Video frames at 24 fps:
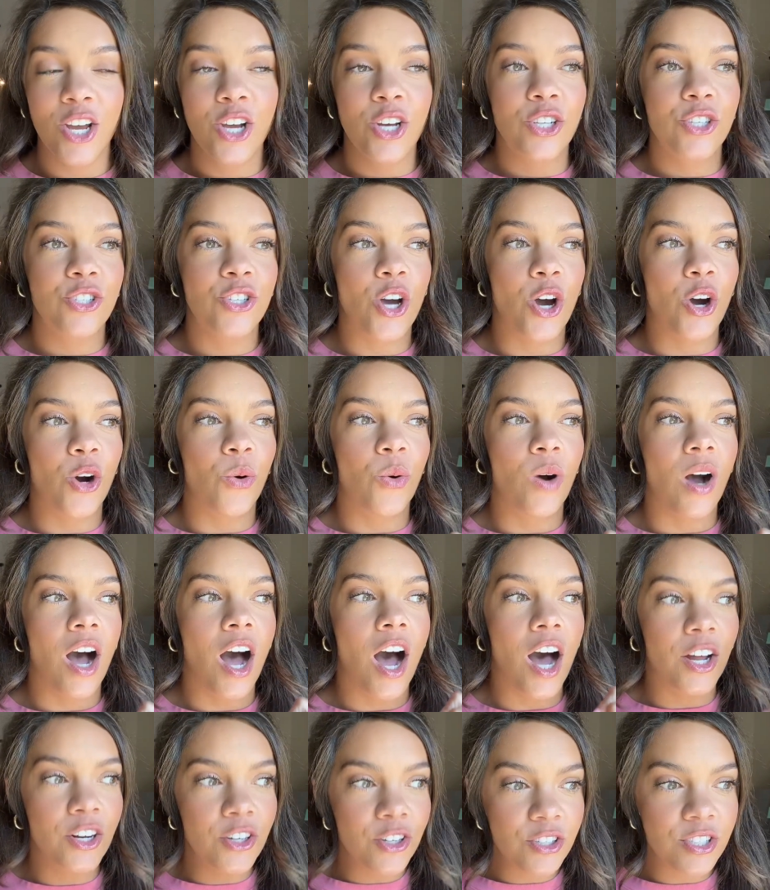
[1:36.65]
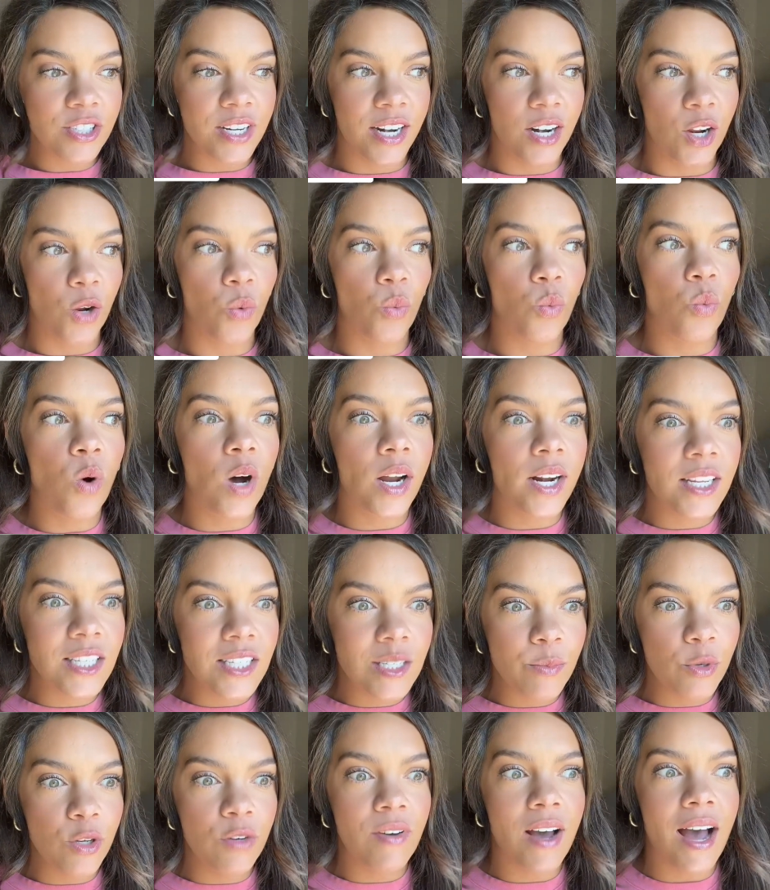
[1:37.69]
So understanding what is the
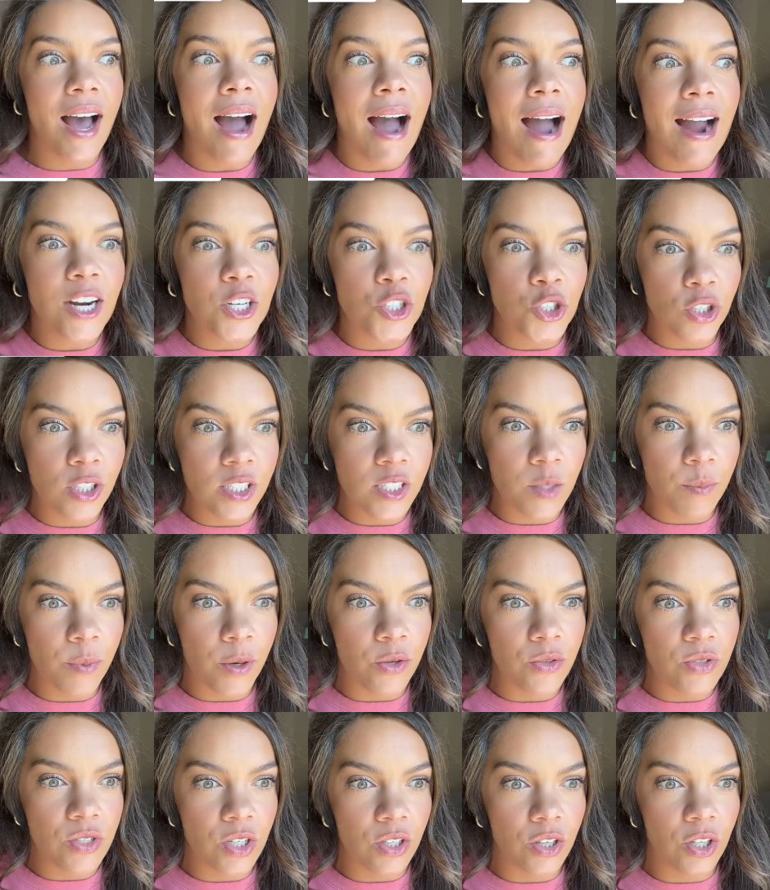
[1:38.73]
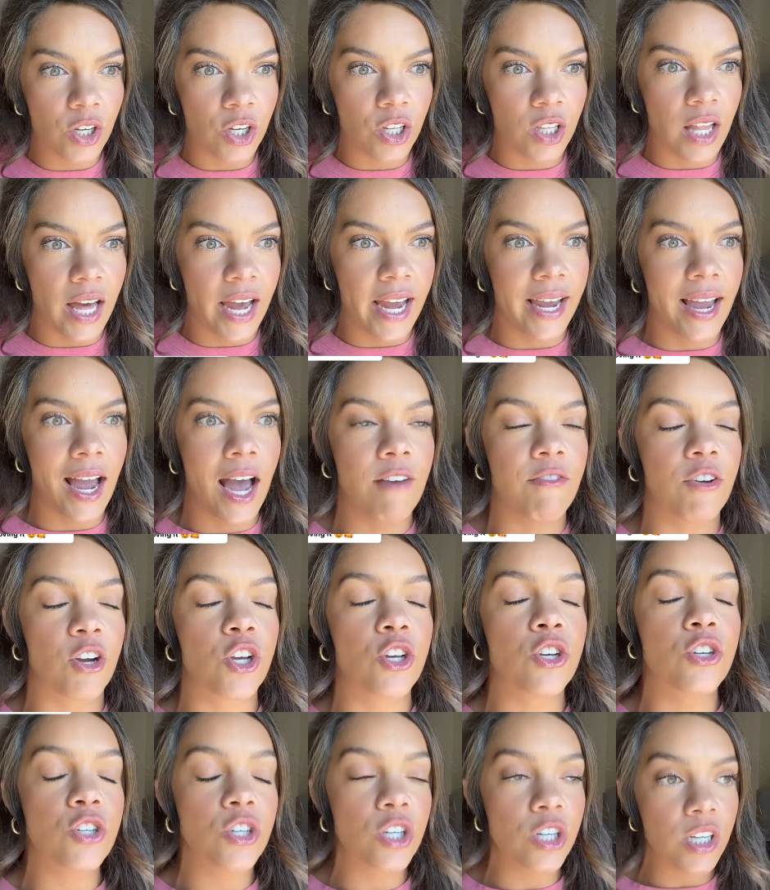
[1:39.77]
move actually supposed to look like, have a
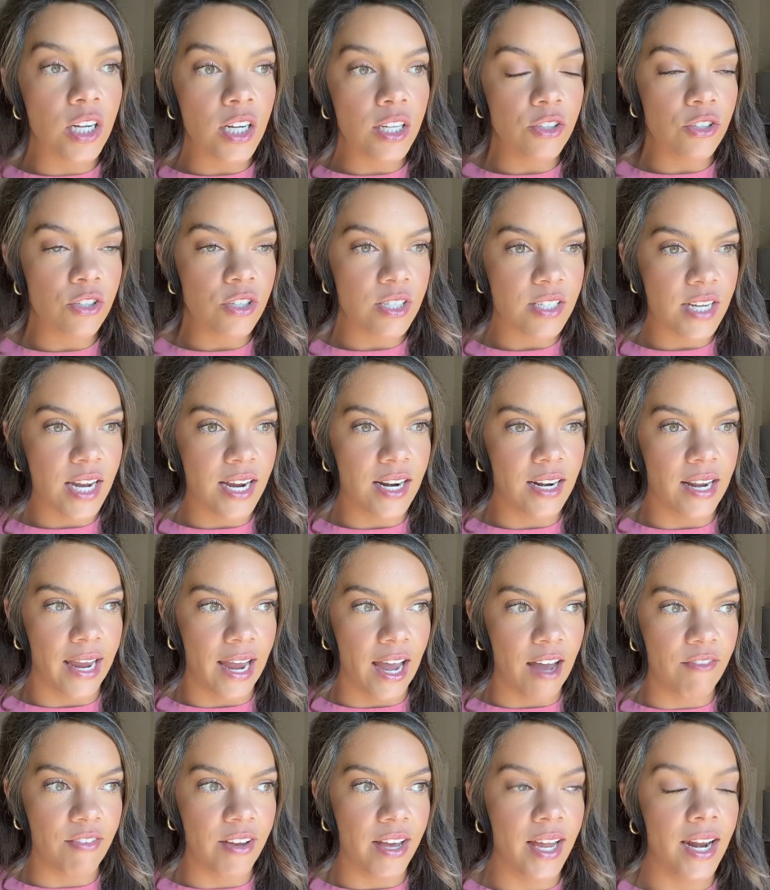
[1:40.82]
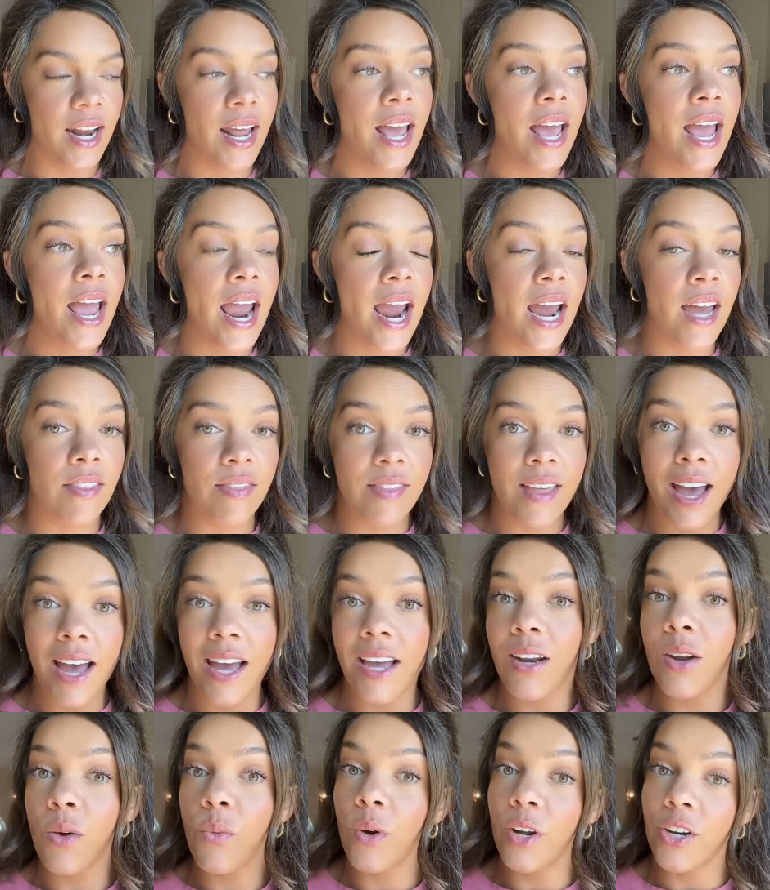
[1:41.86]
good understanding of it, and
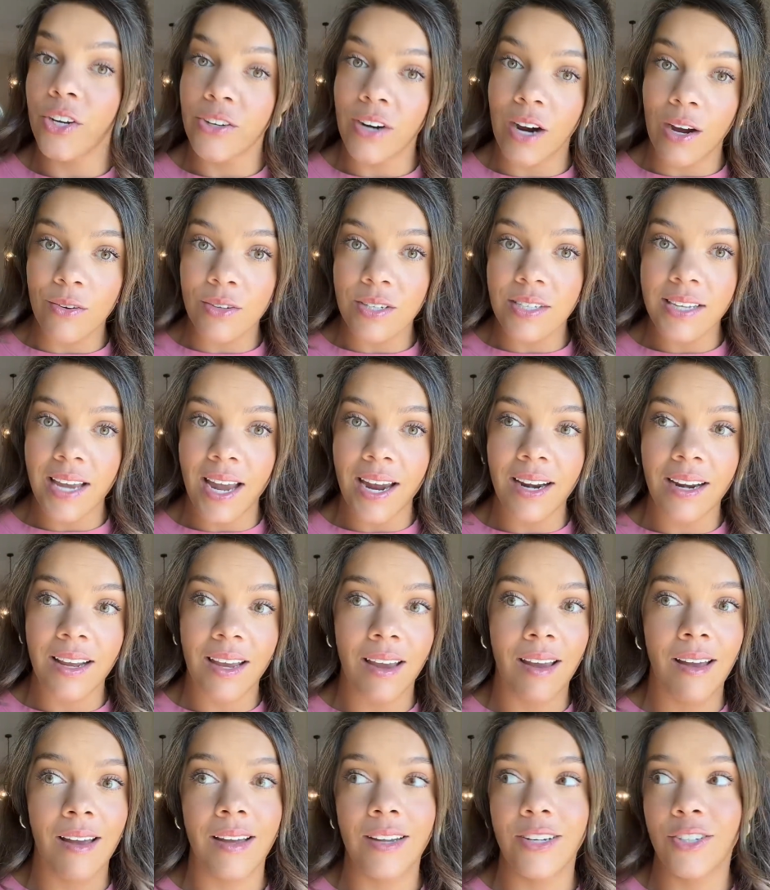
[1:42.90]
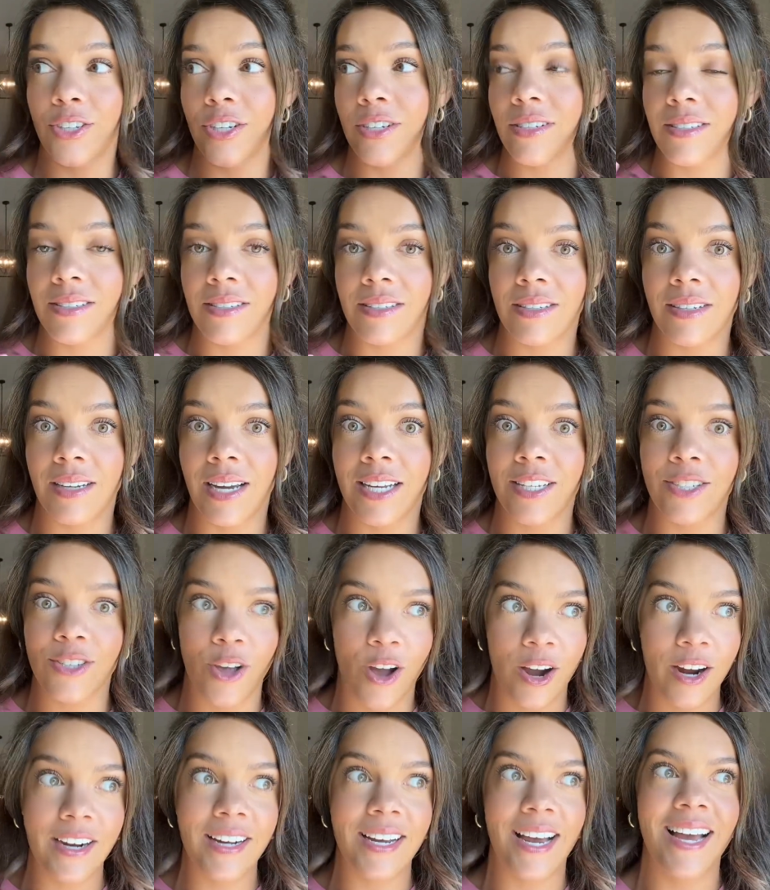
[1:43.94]
then when you're out skating, just as
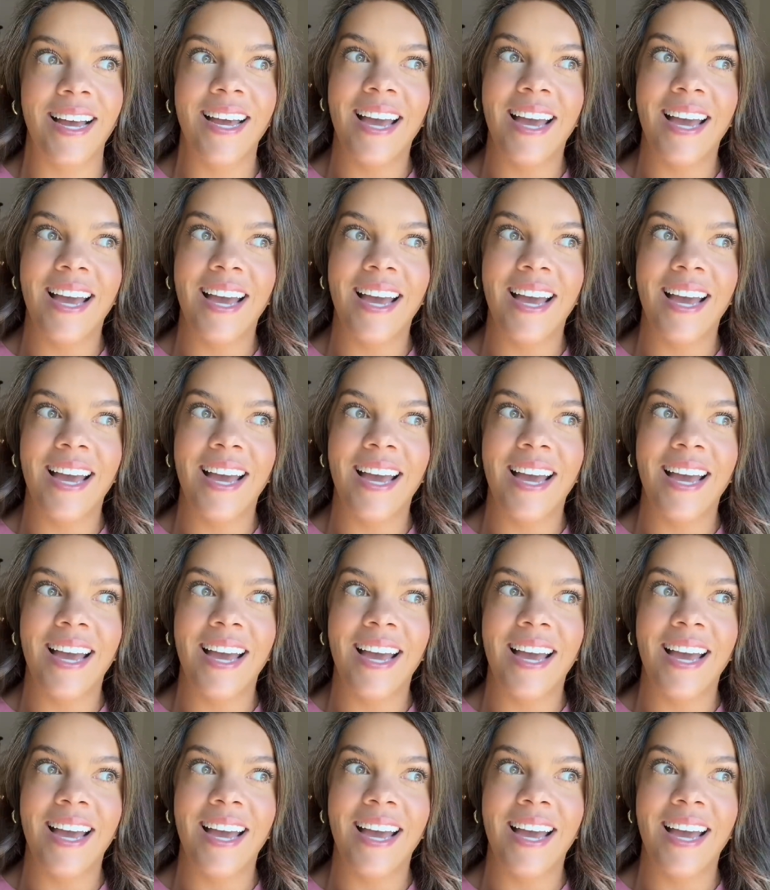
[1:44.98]
long